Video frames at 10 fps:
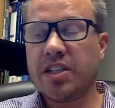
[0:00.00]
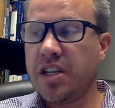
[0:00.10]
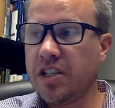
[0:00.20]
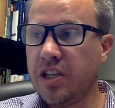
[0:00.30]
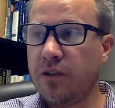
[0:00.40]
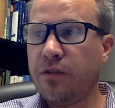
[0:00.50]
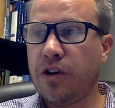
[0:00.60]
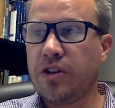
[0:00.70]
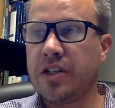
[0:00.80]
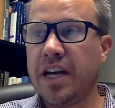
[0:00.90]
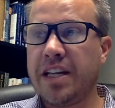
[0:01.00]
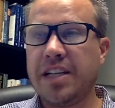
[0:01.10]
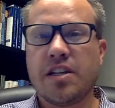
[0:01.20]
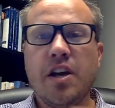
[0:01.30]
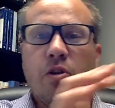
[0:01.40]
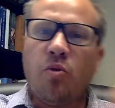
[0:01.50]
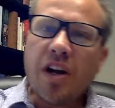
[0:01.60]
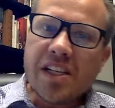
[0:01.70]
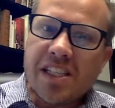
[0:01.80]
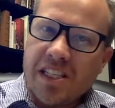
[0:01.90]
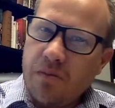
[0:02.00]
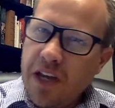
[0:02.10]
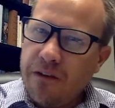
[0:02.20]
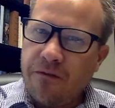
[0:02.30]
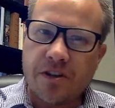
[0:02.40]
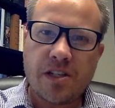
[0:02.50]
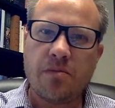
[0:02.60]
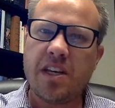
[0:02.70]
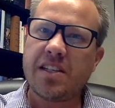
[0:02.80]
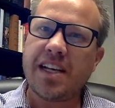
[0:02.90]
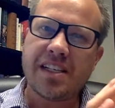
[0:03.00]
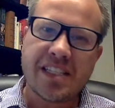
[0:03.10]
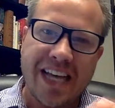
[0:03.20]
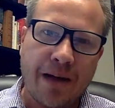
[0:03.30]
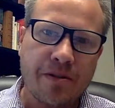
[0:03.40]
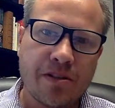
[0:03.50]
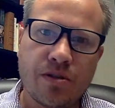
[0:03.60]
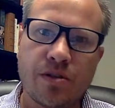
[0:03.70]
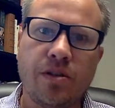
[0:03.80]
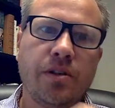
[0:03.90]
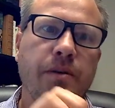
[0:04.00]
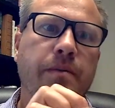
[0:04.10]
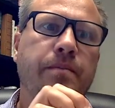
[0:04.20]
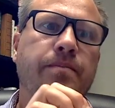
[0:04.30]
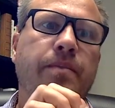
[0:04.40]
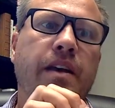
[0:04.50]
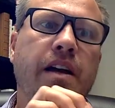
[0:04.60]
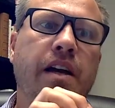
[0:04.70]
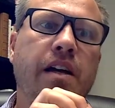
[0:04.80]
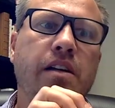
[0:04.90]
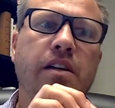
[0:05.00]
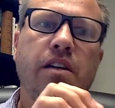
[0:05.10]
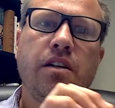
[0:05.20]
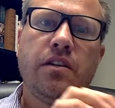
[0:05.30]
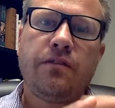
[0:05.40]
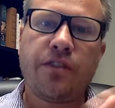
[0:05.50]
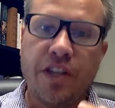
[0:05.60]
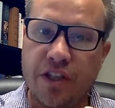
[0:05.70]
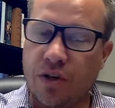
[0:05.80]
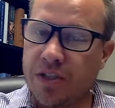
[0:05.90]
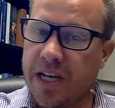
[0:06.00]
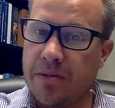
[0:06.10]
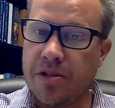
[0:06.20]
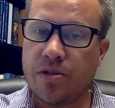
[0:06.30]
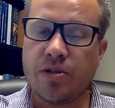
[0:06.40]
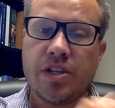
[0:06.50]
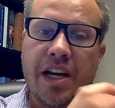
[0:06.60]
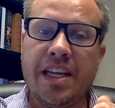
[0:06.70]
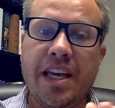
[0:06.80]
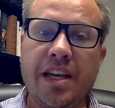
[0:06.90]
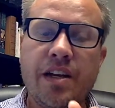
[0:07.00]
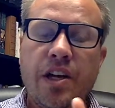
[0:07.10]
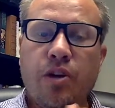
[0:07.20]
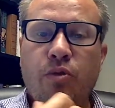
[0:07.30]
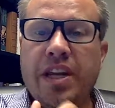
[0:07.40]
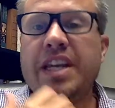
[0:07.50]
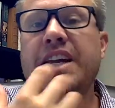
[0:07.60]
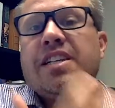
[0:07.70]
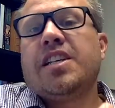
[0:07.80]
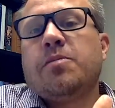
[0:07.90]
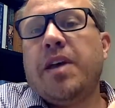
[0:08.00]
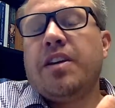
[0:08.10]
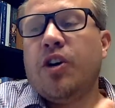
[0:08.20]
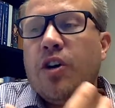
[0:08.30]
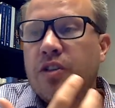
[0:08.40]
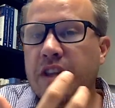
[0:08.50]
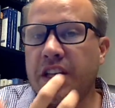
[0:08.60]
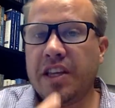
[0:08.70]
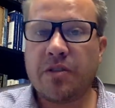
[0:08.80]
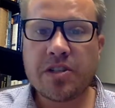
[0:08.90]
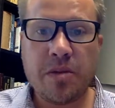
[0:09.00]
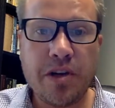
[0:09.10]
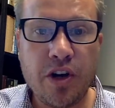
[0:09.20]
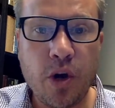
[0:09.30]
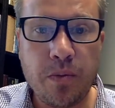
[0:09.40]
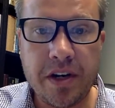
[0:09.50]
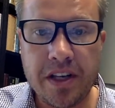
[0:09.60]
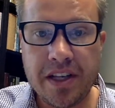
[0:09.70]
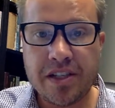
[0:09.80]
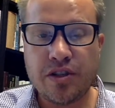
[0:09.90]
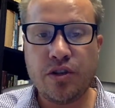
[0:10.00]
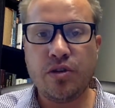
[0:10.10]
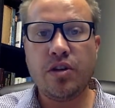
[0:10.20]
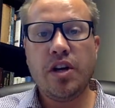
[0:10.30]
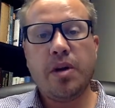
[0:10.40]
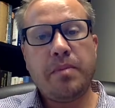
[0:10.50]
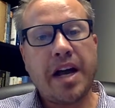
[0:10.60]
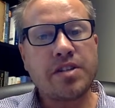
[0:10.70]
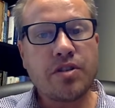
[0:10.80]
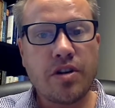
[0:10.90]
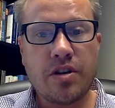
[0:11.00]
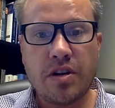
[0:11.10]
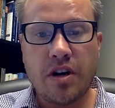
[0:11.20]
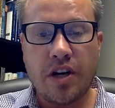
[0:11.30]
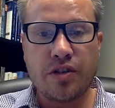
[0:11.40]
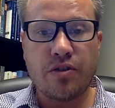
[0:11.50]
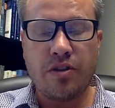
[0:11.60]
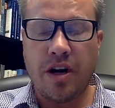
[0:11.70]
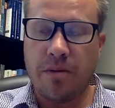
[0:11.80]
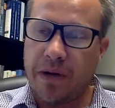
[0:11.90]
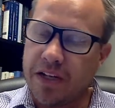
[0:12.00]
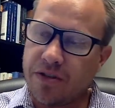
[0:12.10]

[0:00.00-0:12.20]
to continue to follow the guidelines. What does this mean for some things like Sabbath school, for the adult Sabbath schools? Again, we didn't anticipate that there was going to be an opening this soon. Pastor Lerone